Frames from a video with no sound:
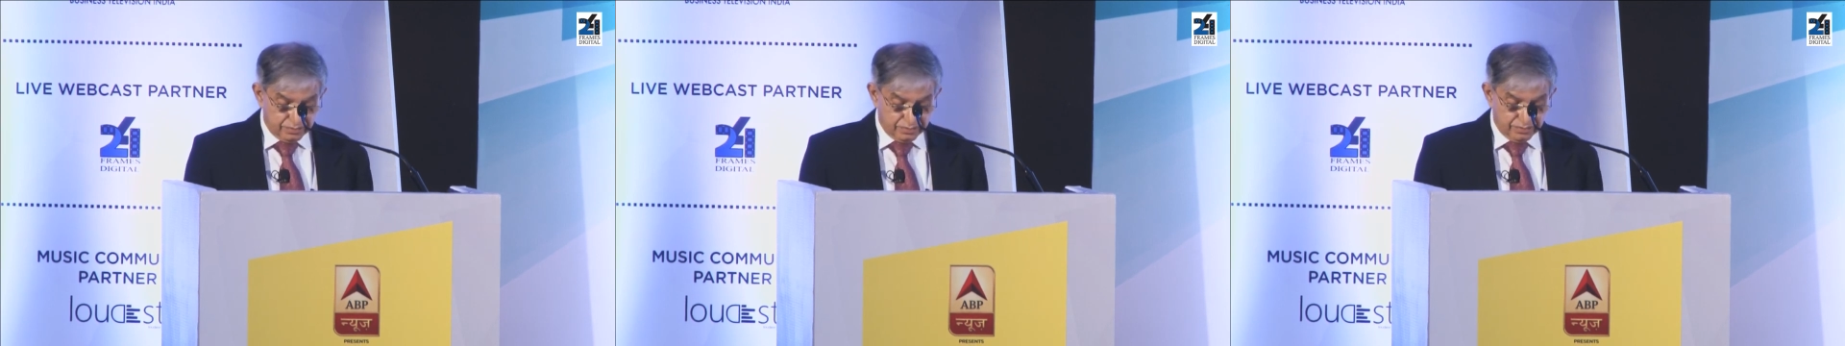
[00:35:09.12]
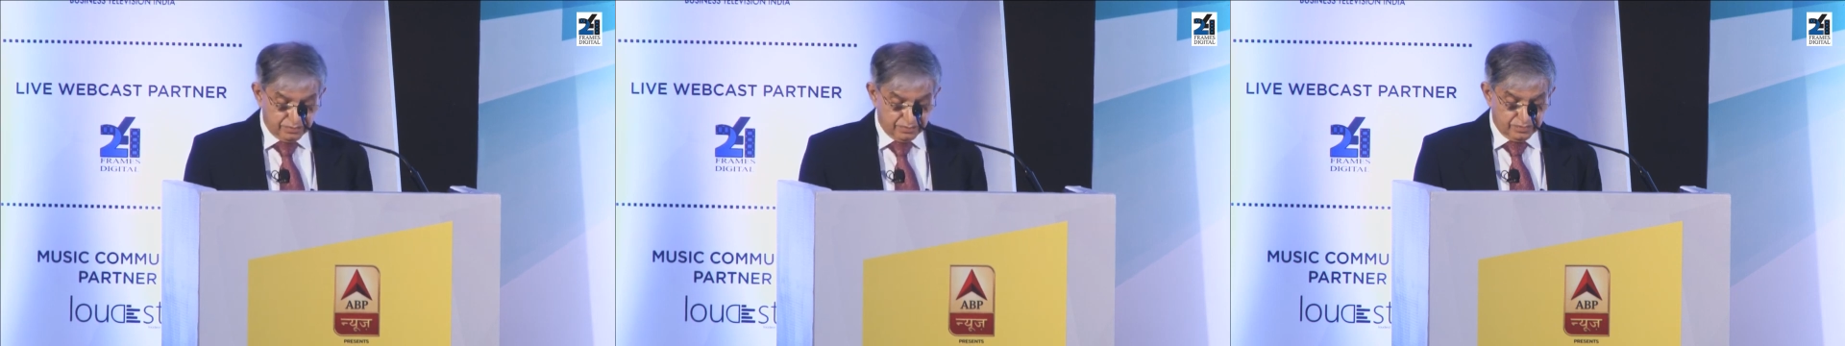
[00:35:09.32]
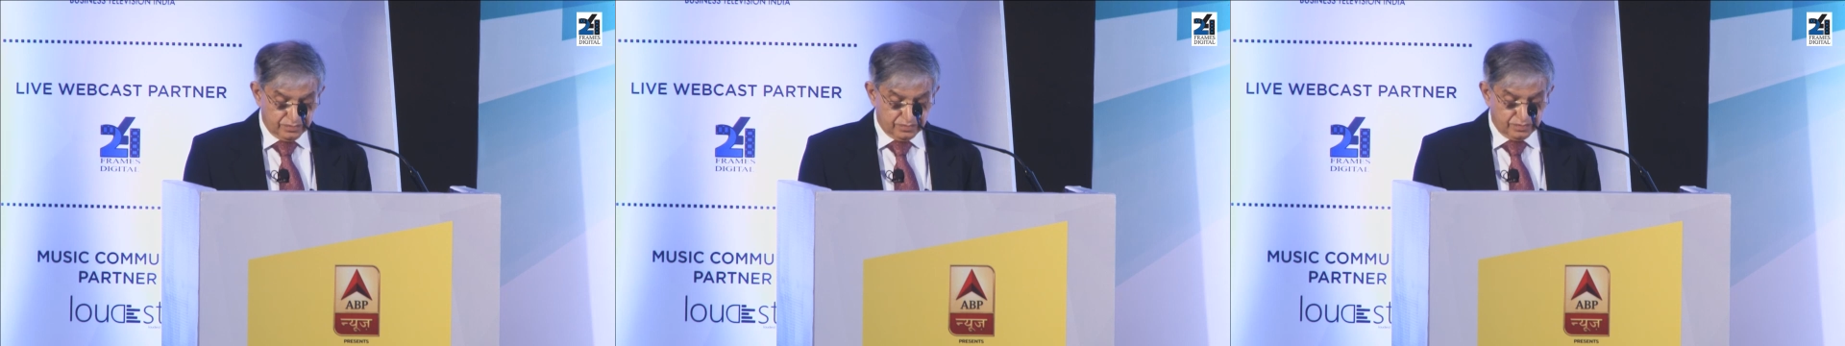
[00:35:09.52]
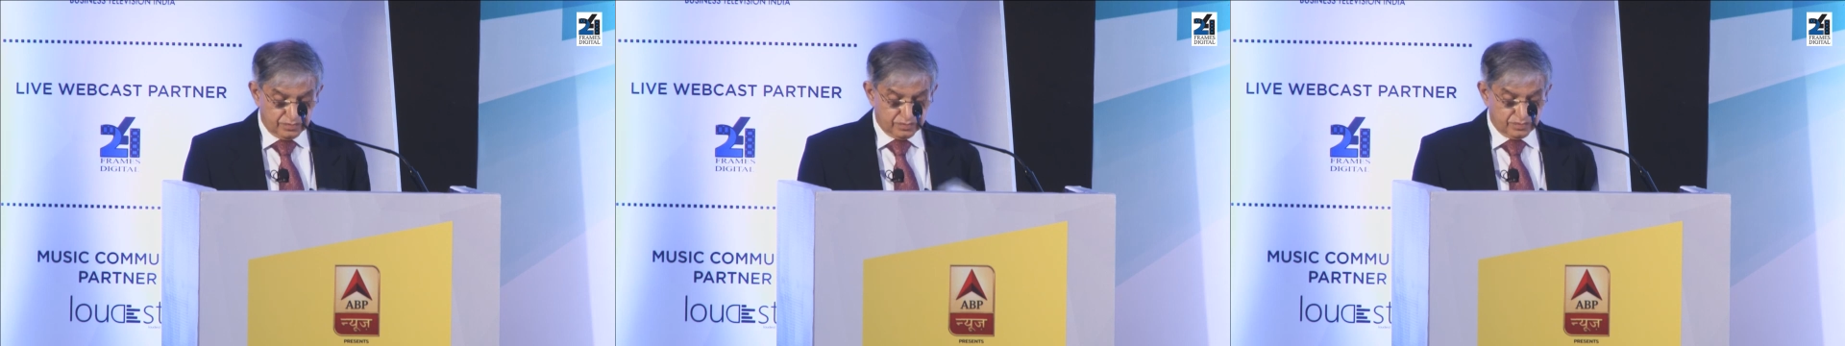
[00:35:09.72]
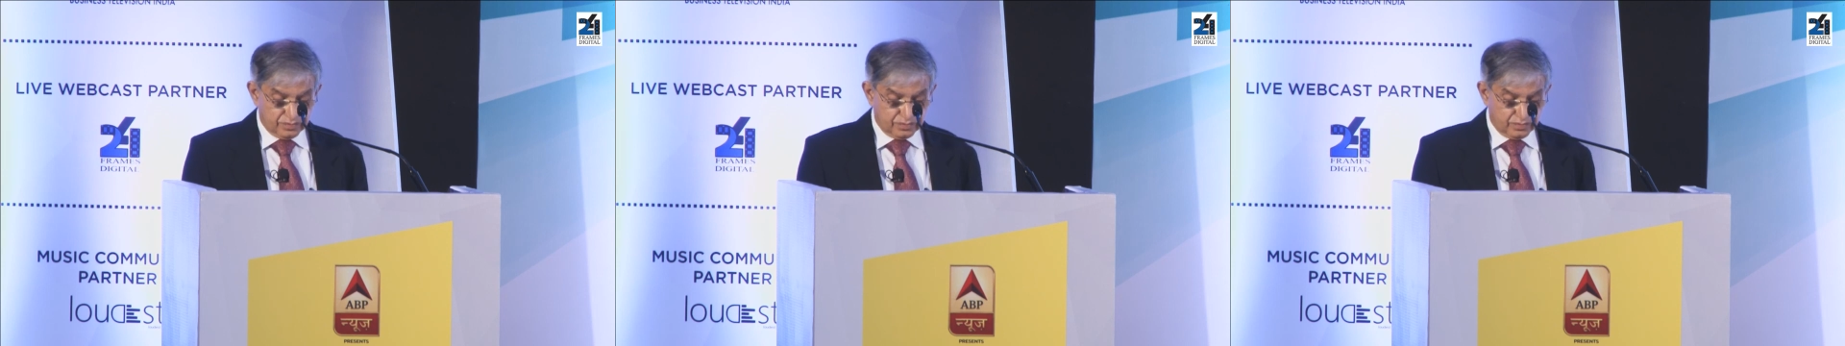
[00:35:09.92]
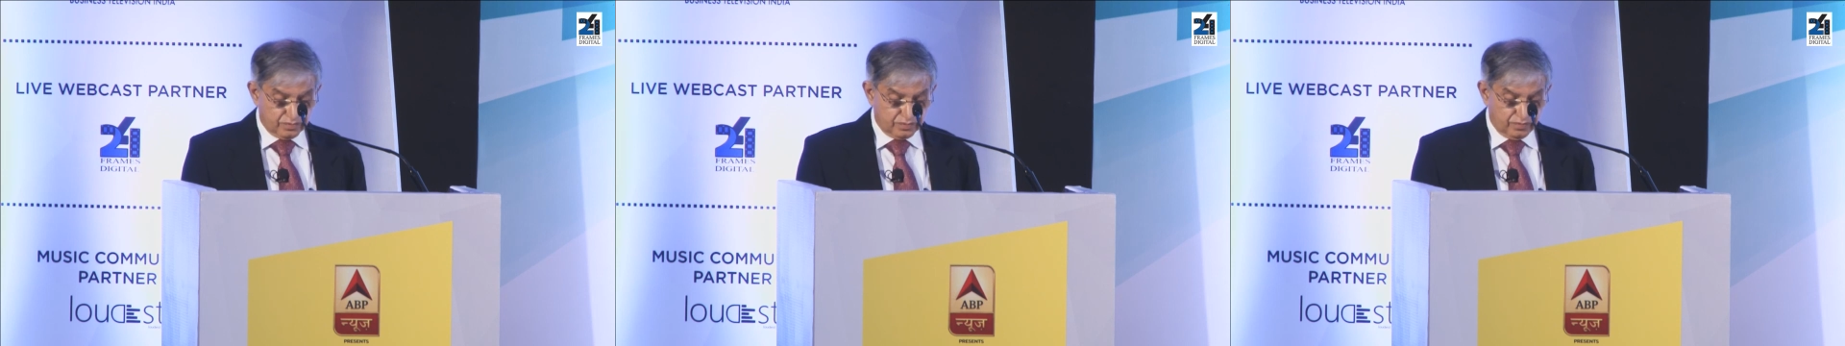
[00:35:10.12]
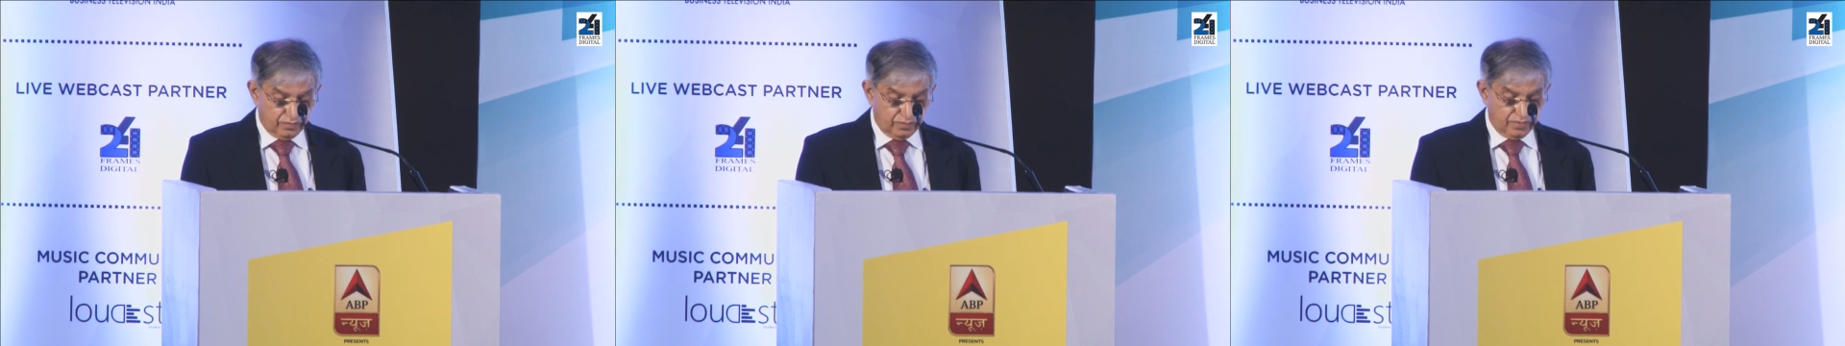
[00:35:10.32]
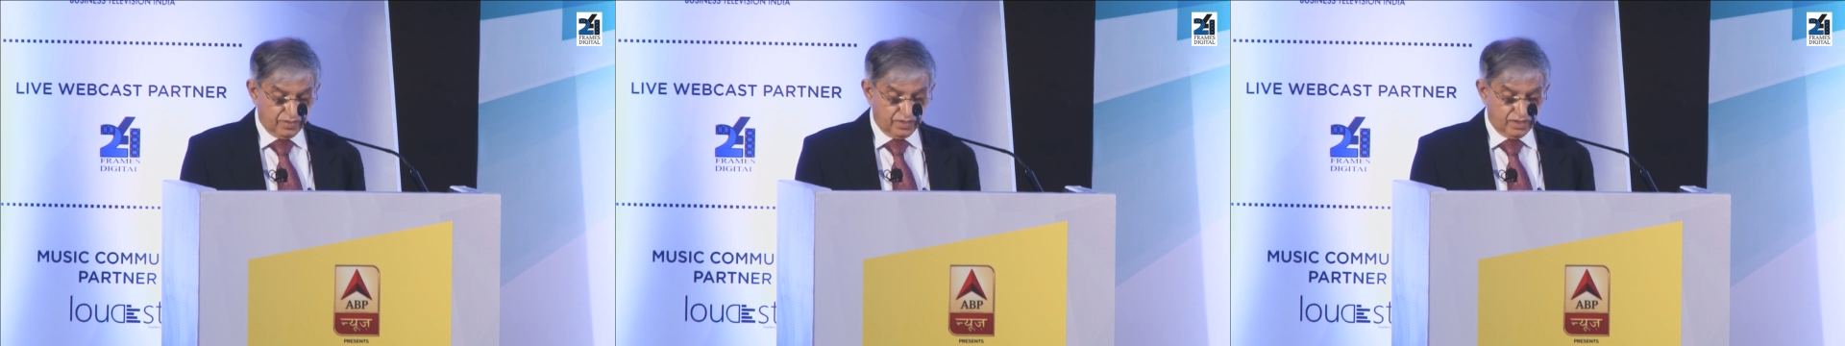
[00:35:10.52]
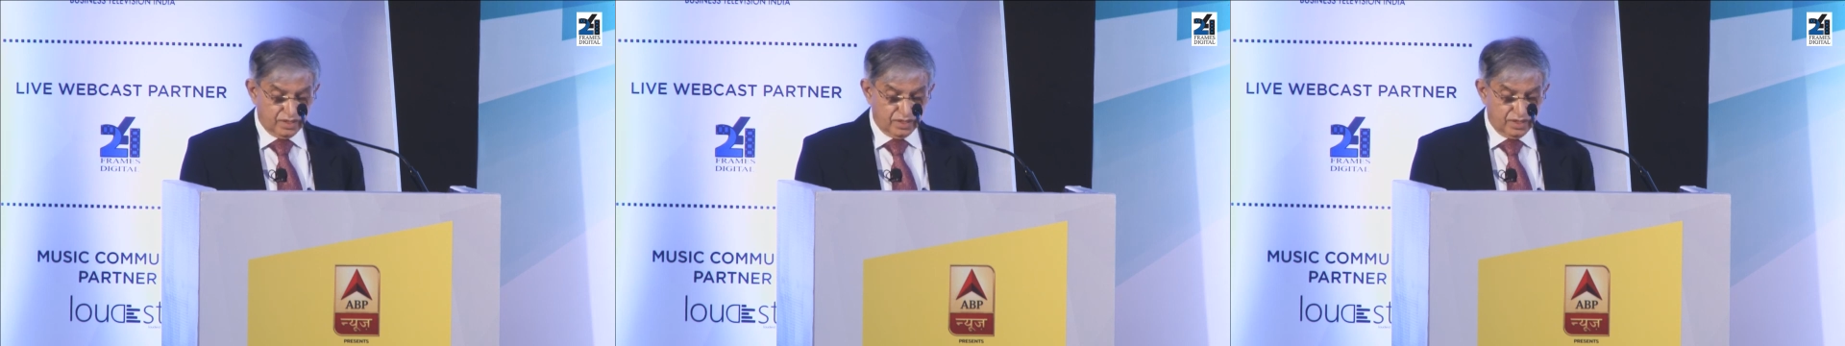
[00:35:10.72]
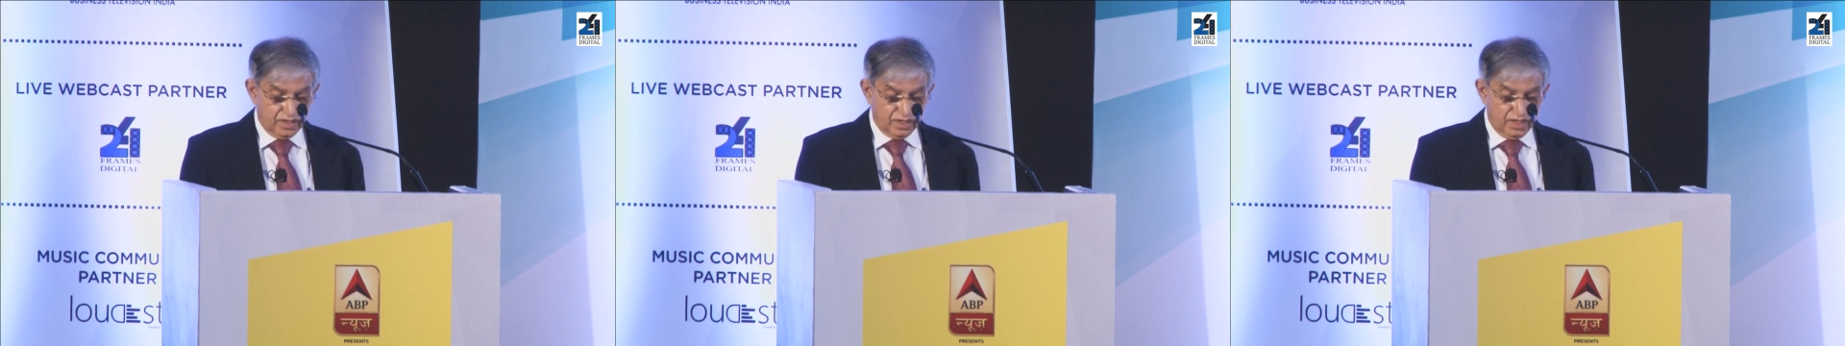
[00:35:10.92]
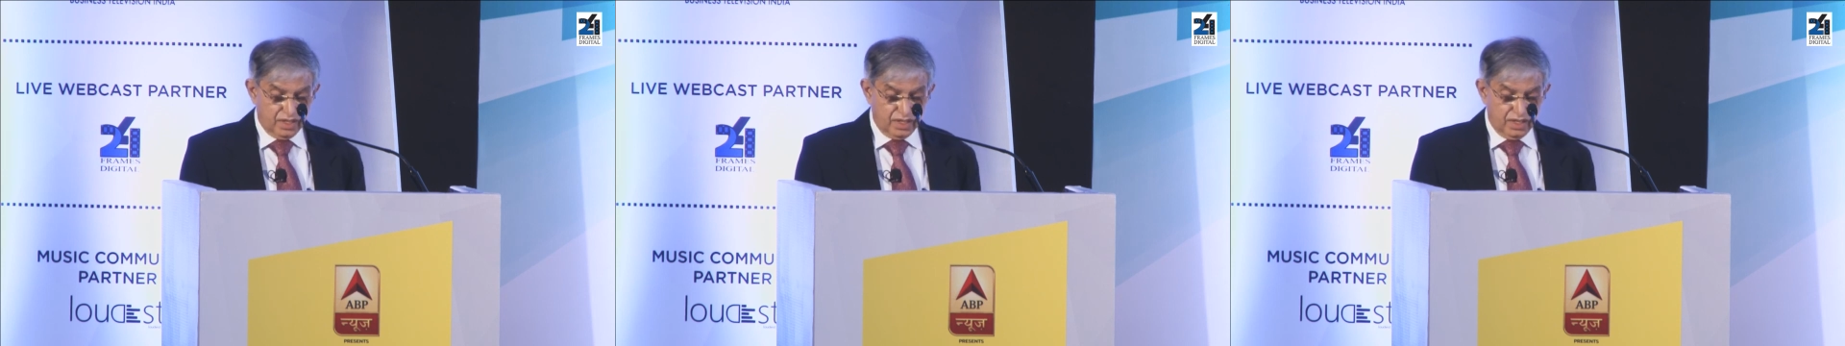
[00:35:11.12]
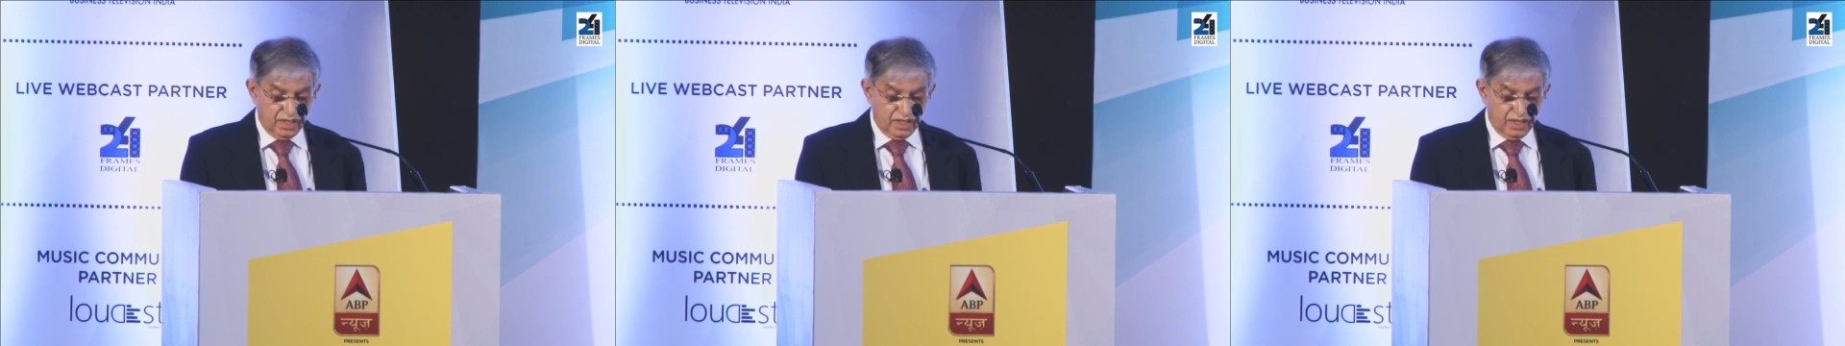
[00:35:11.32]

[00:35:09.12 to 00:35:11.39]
[no speech]